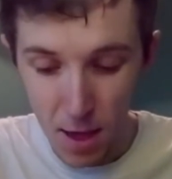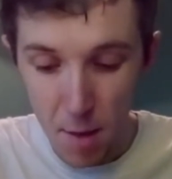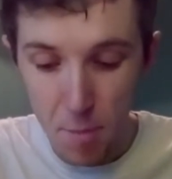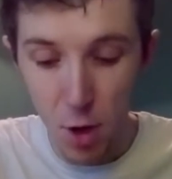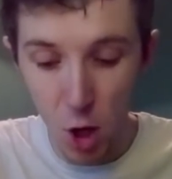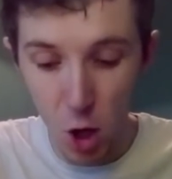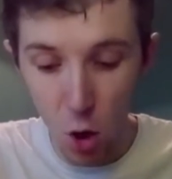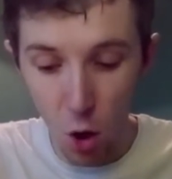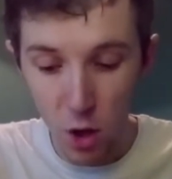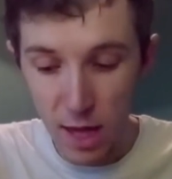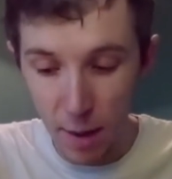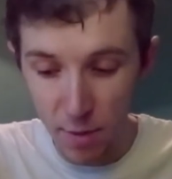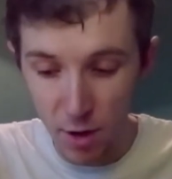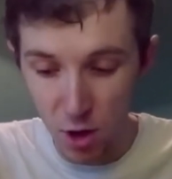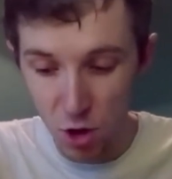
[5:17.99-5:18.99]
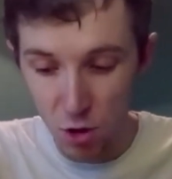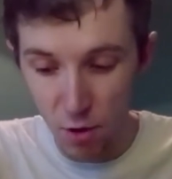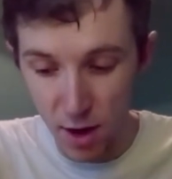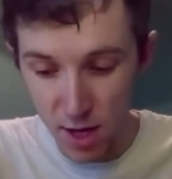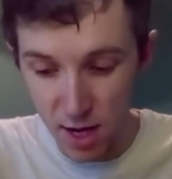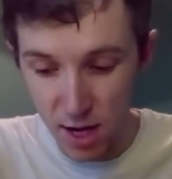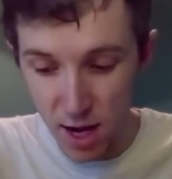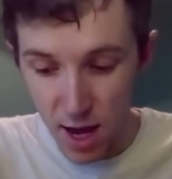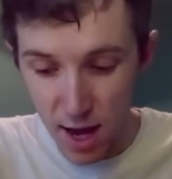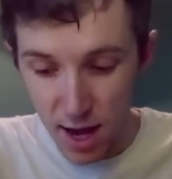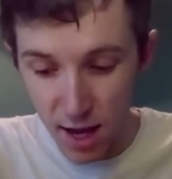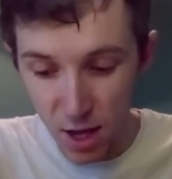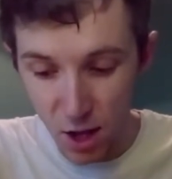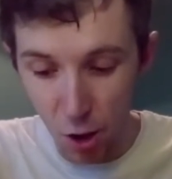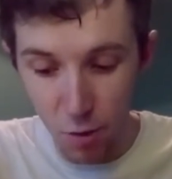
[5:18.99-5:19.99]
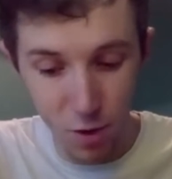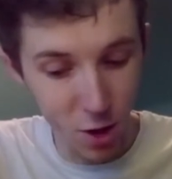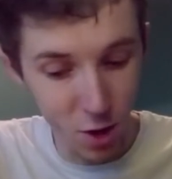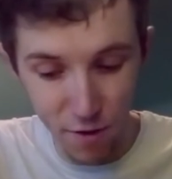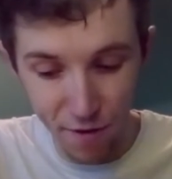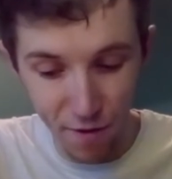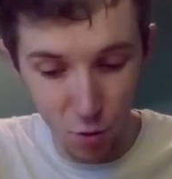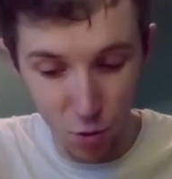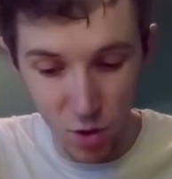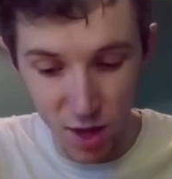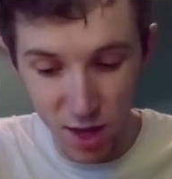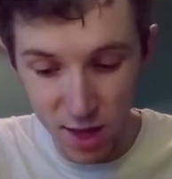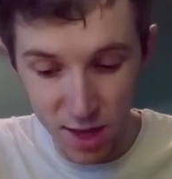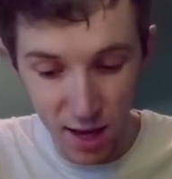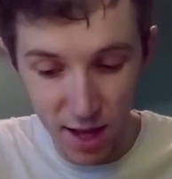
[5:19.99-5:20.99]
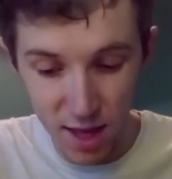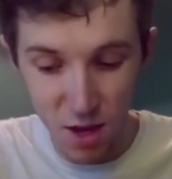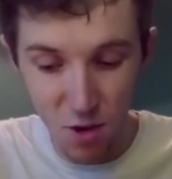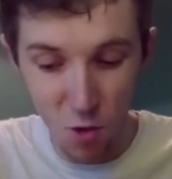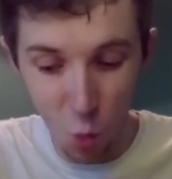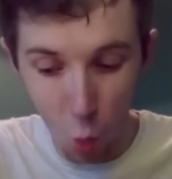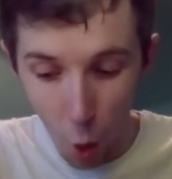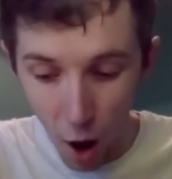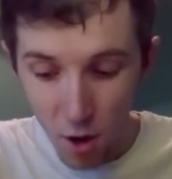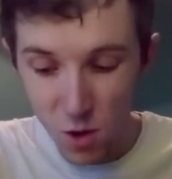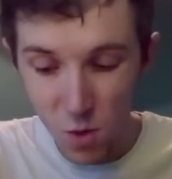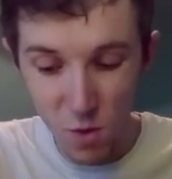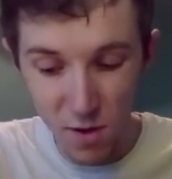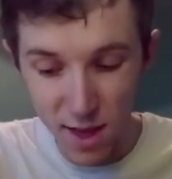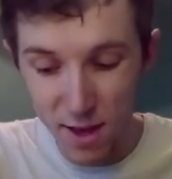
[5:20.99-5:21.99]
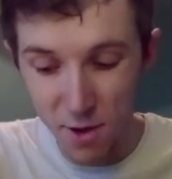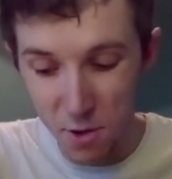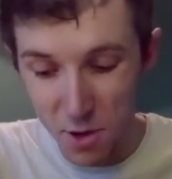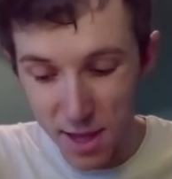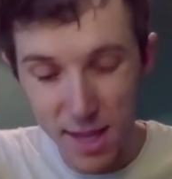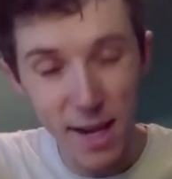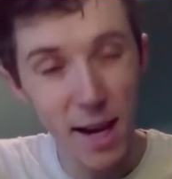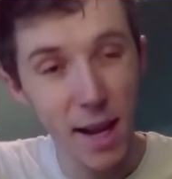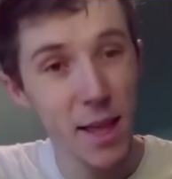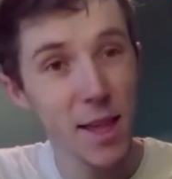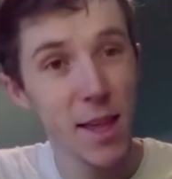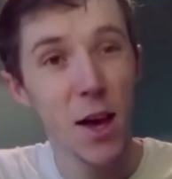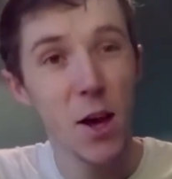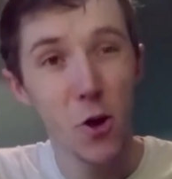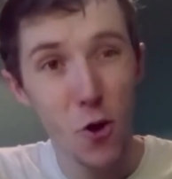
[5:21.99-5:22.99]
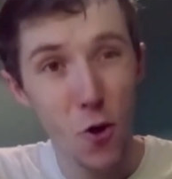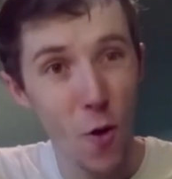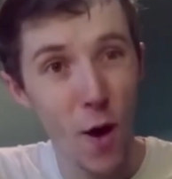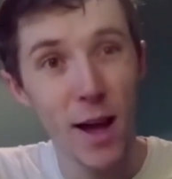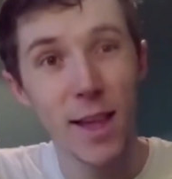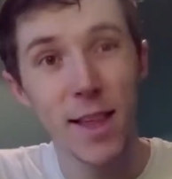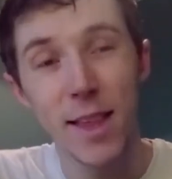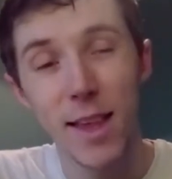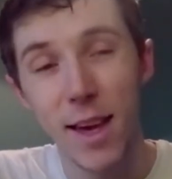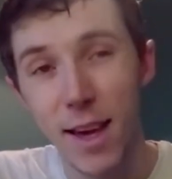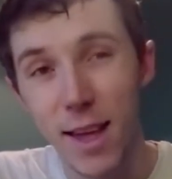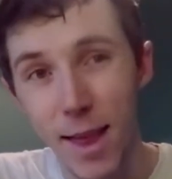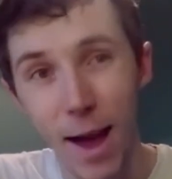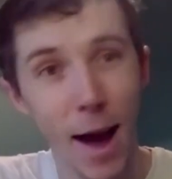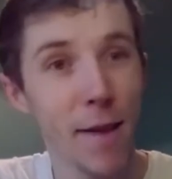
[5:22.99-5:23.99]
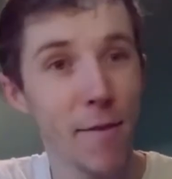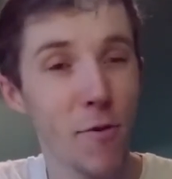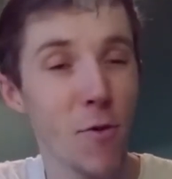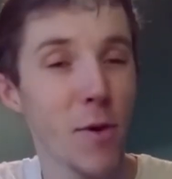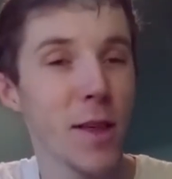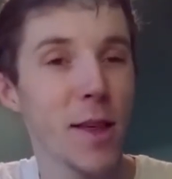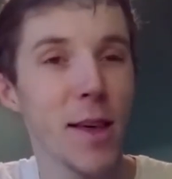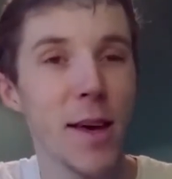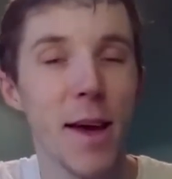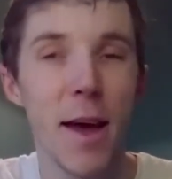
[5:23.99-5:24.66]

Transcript: But God demonstrated His own love for us in this: whilst we were still sinners, Christ died for us.